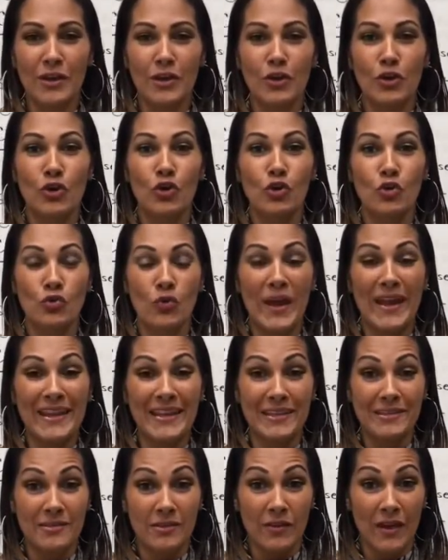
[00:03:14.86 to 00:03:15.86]

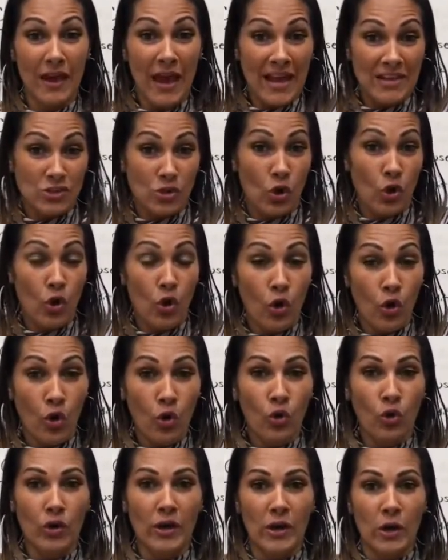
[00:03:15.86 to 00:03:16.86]
credit as a whole,
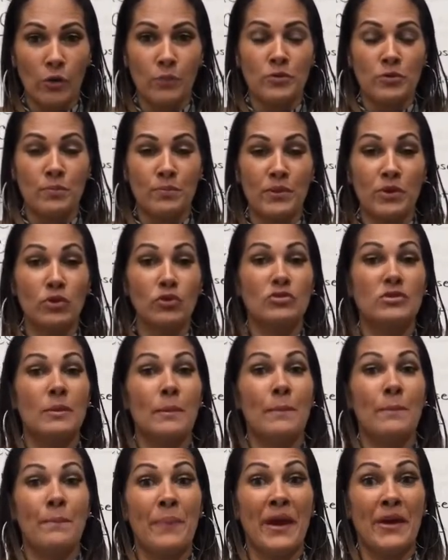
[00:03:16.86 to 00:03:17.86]
or help you
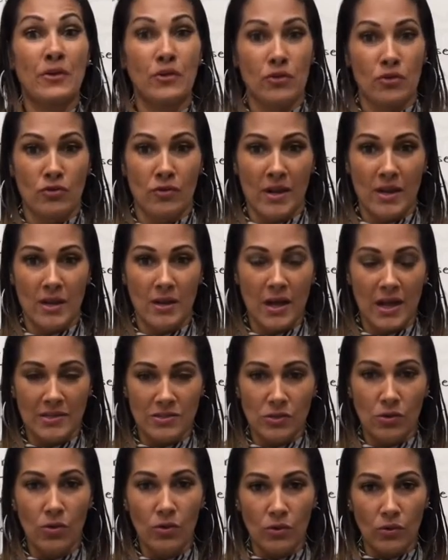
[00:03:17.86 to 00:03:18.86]
build better credit as a
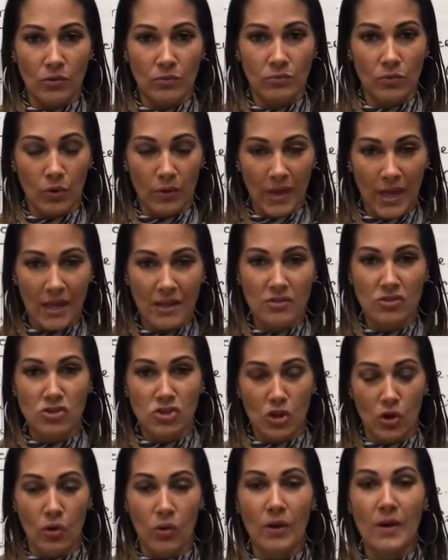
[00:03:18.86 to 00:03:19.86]
whole, okay?
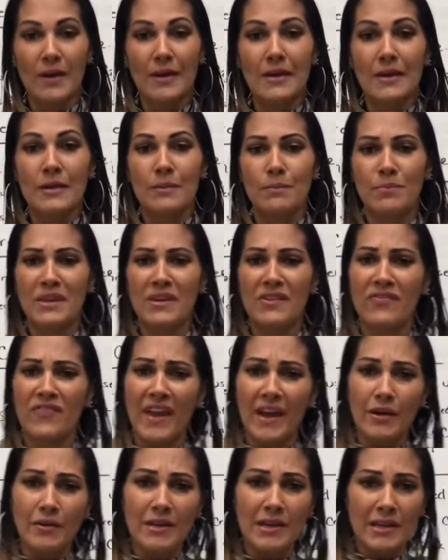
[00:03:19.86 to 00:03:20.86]
So be
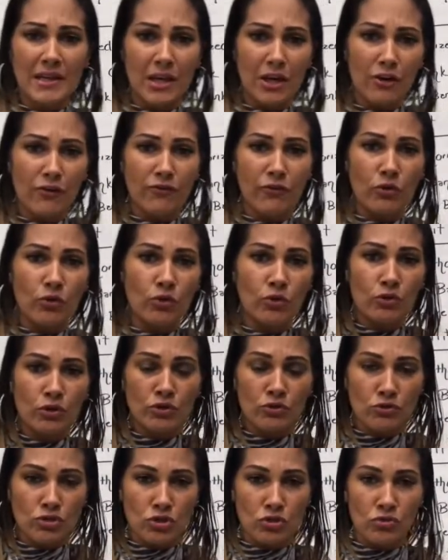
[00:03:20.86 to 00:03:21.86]
very careful who you
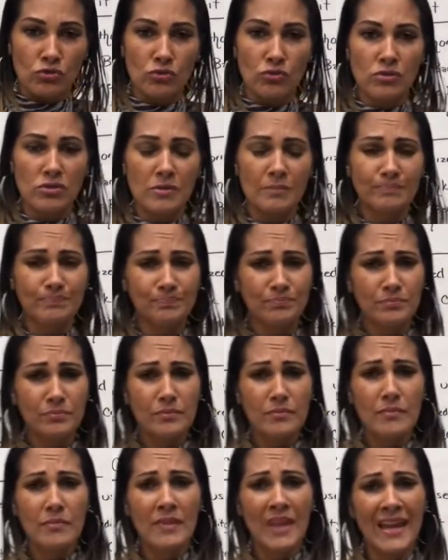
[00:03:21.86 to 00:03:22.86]
choose.
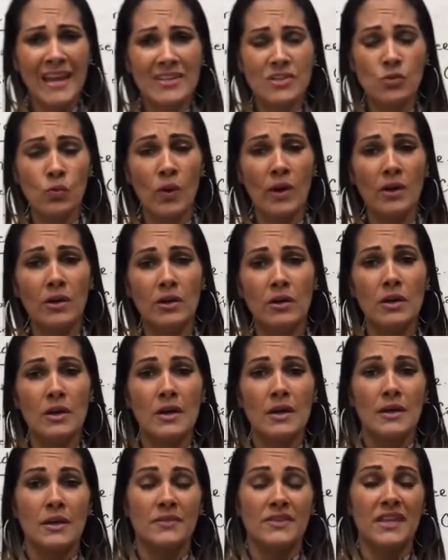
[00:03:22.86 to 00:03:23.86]
As well,
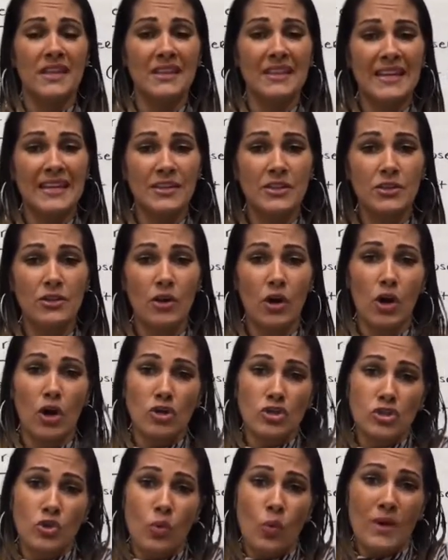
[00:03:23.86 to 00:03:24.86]
the lender
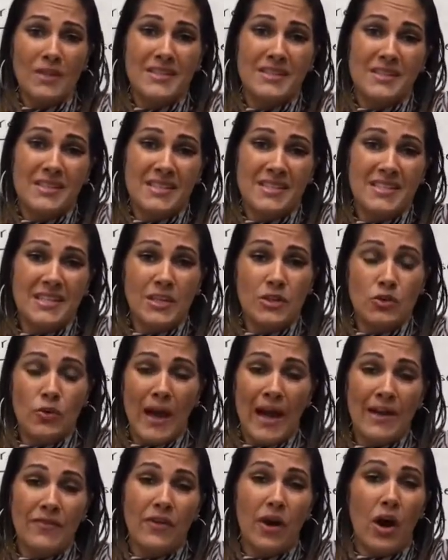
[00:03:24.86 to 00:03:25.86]
also wants to see you
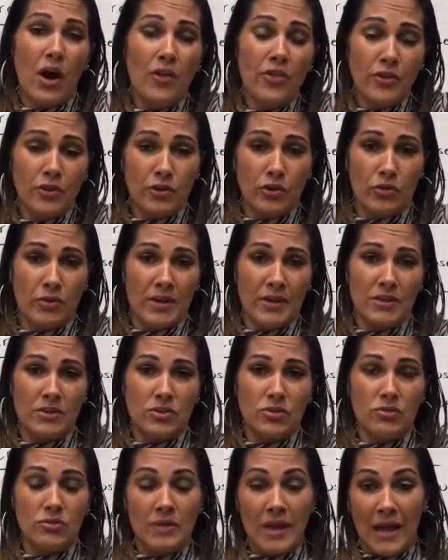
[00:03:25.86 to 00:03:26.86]
have other credit
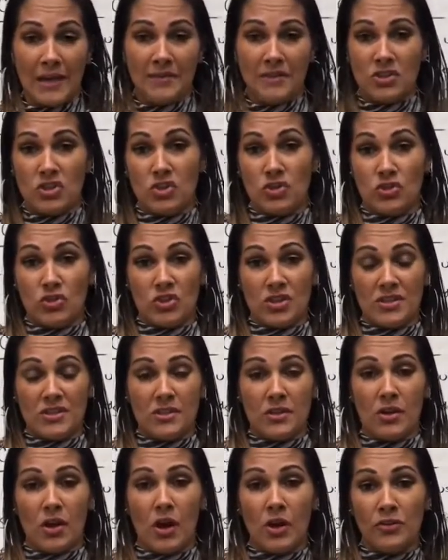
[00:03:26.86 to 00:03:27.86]
too, not that you're just an
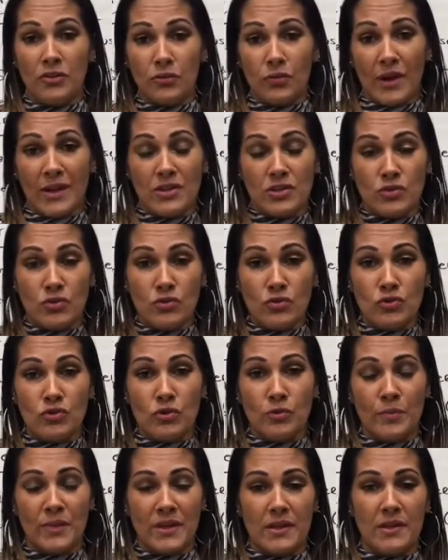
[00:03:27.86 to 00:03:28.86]
authorized user,
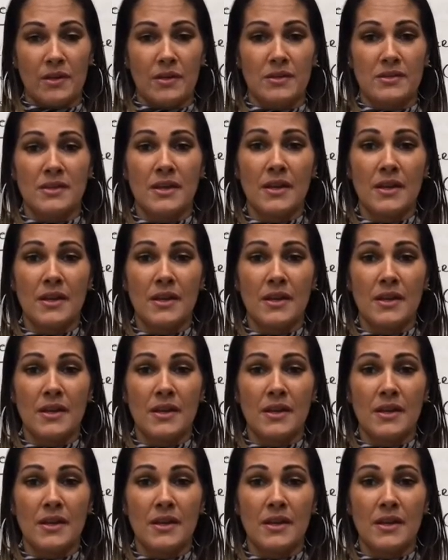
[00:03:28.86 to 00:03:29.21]
because